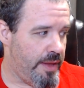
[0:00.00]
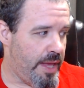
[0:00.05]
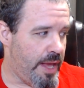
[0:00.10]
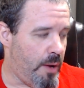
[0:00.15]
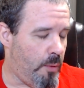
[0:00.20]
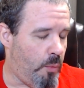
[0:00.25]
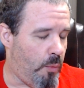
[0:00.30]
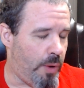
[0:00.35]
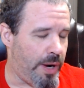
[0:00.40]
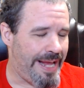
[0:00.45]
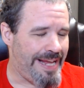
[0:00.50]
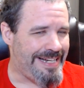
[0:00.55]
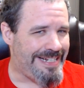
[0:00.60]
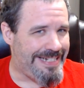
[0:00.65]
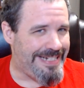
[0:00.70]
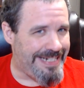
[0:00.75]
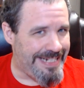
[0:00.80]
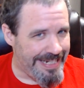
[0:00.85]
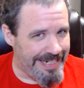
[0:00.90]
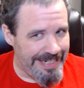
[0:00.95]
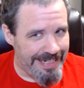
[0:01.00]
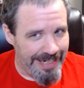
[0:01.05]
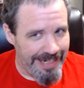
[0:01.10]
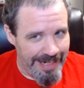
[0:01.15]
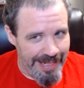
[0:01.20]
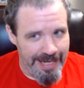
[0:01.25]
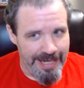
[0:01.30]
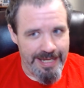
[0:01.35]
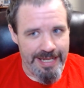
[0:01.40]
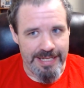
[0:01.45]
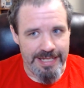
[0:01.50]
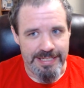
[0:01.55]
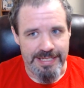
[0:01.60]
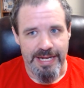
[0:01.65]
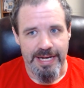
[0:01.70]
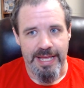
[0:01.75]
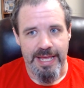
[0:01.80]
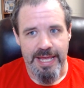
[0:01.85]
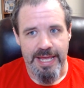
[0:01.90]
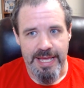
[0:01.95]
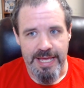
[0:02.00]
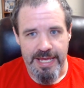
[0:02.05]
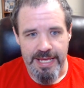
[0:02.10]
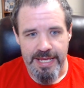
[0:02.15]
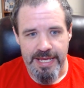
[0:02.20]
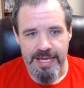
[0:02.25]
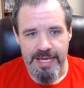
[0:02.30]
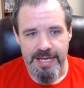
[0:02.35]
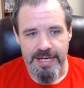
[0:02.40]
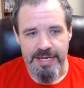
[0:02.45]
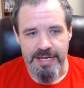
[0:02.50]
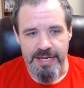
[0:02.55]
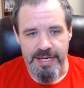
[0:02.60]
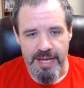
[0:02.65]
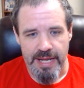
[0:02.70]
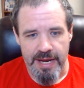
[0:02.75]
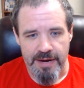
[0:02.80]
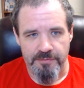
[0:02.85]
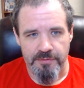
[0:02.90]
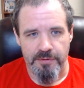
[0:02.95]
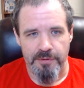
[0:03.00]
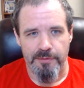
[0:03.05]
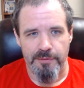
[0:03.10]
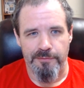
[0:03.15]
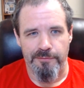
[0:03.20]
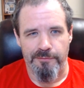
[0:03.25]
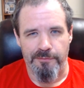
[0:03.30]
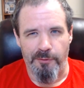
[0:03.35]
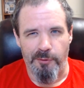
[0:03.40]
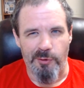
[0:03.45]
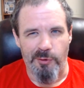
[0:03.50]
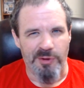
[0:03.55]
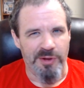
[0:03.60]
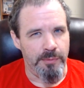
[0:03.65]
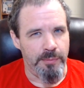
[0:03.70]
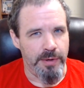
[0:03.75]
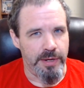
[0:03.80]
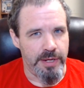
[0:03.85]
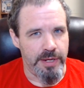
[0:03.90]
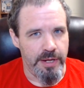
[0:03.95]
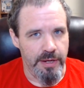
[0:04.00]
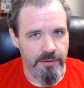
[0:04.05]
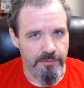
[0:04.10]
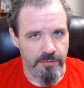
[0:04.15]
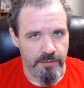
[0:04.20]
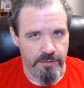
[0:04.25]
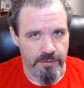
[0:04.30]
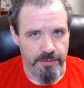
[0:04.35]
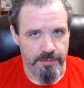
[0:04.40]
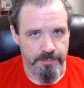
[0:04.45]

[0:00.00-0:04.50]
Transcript: What I didn't like is that he never fully recovered.